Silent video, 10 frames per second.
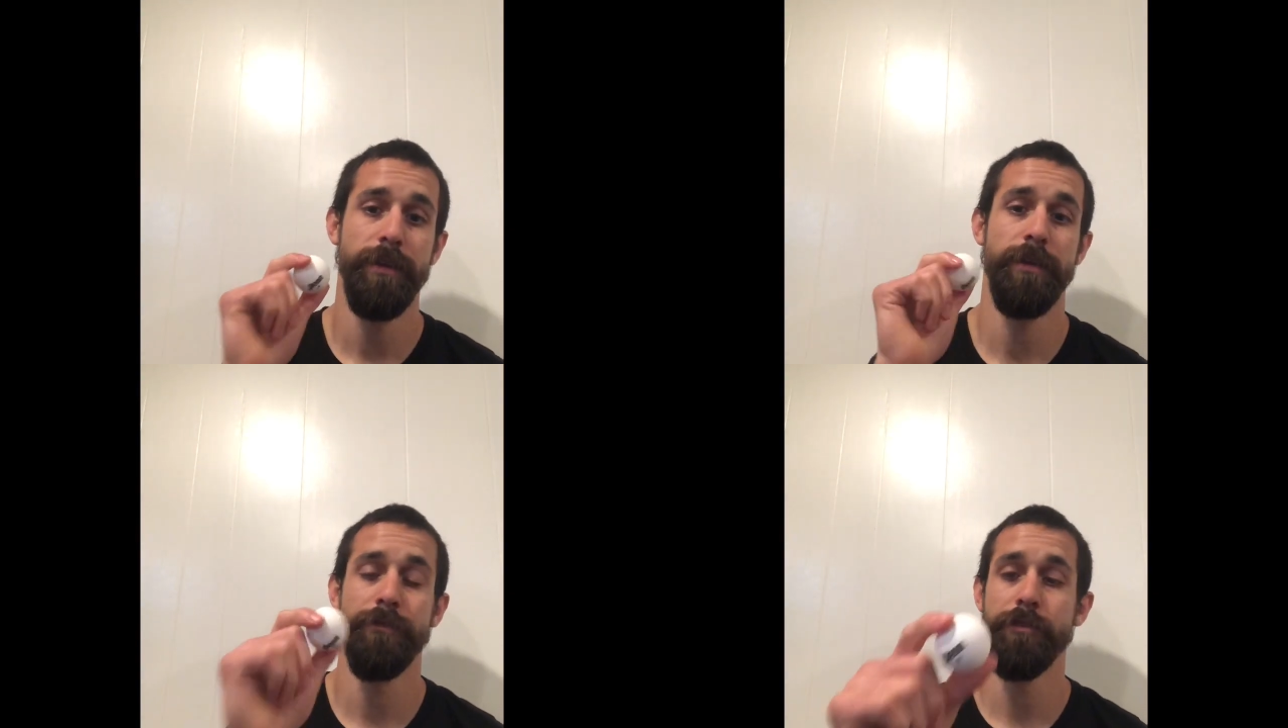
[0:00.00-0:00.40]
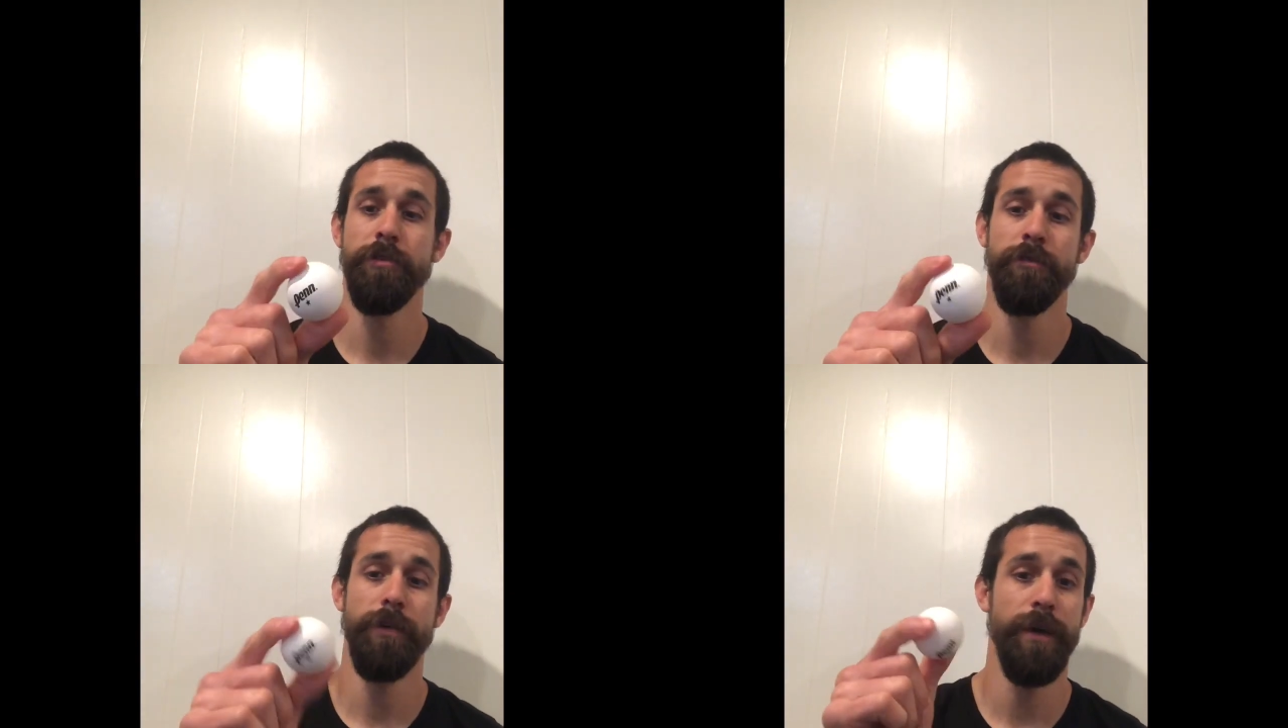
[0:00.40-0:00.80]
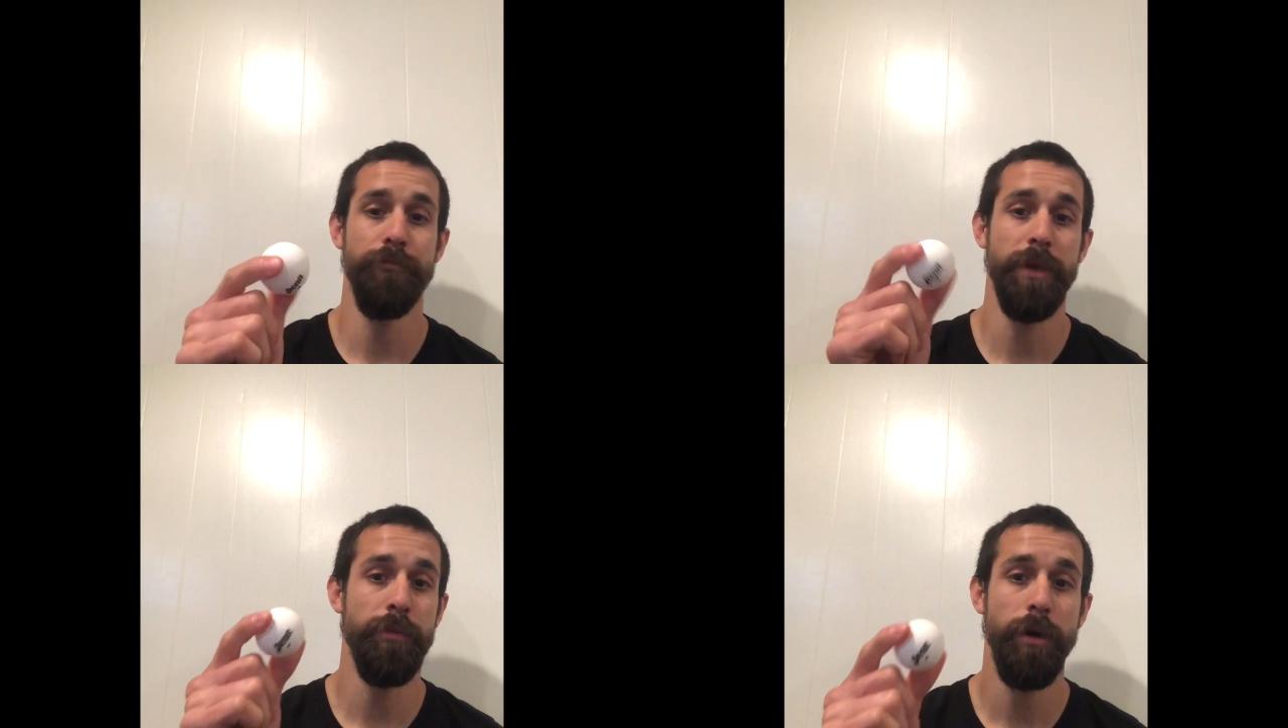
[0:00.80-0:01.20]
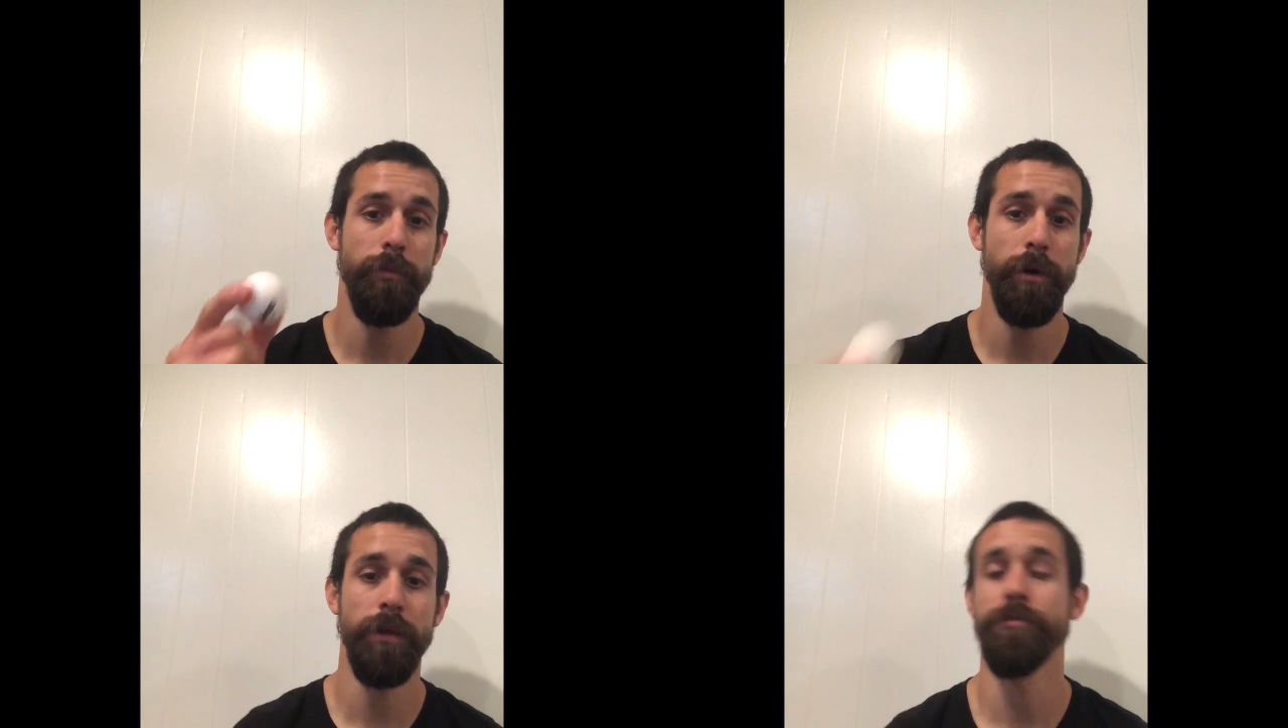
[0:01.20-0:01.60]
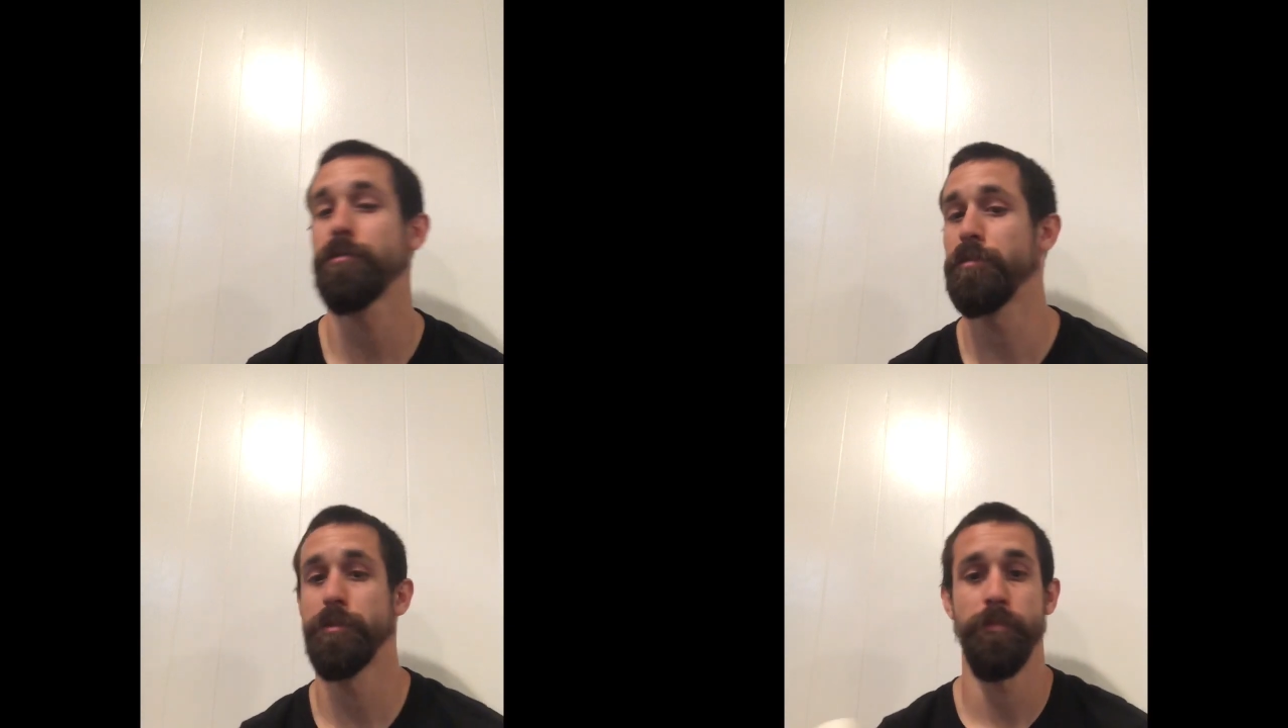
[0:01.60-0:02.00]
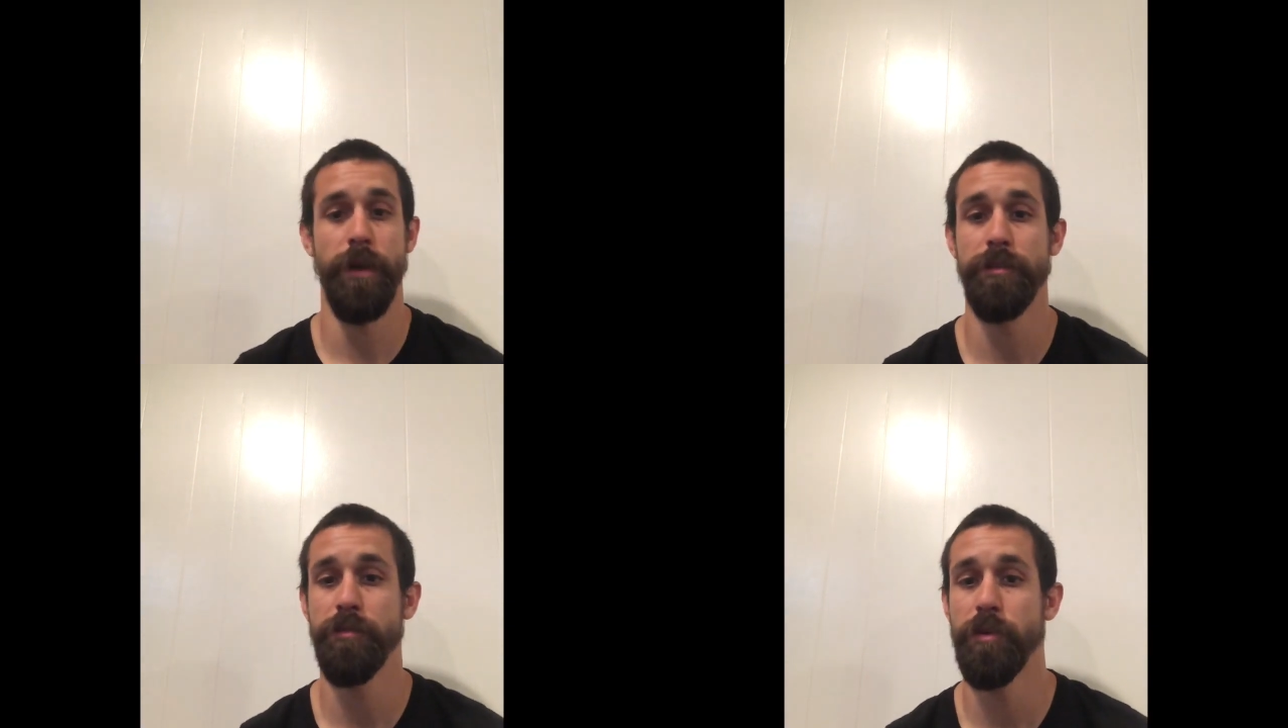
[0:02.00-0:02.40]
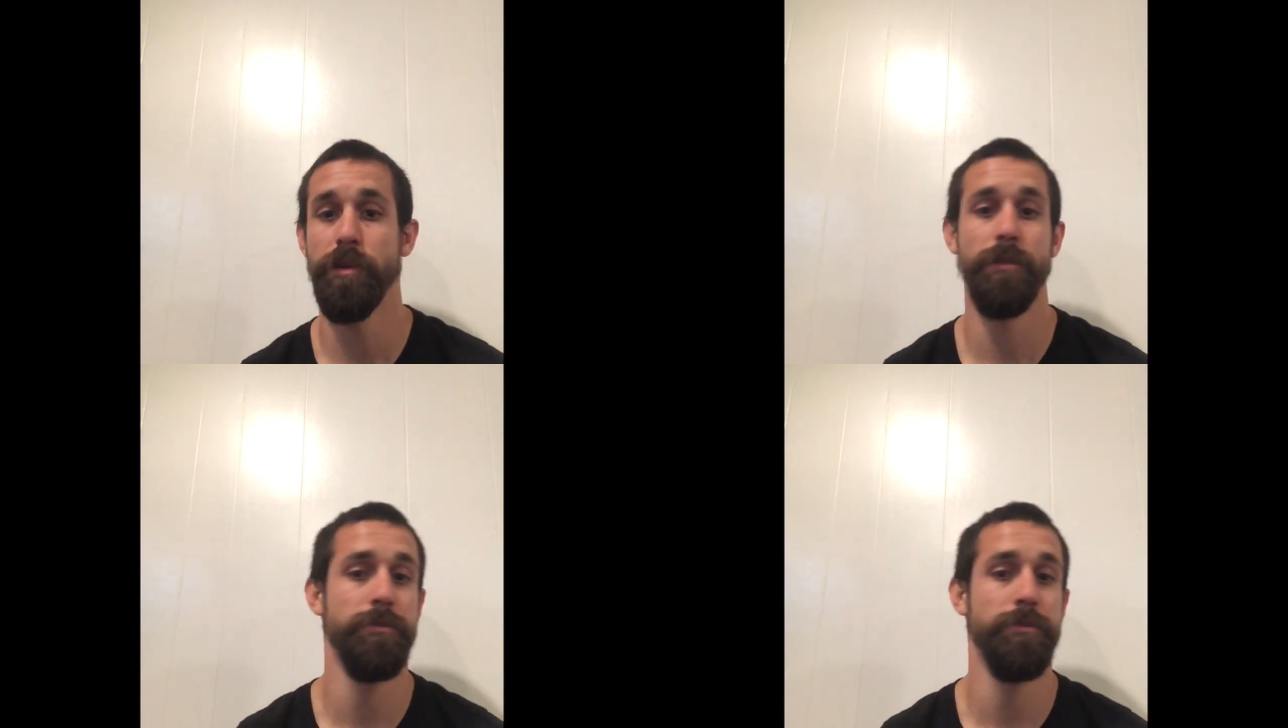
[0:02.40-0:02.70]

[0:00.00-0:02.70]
If you don't have a ping pong ball, you can use a bouncy ball.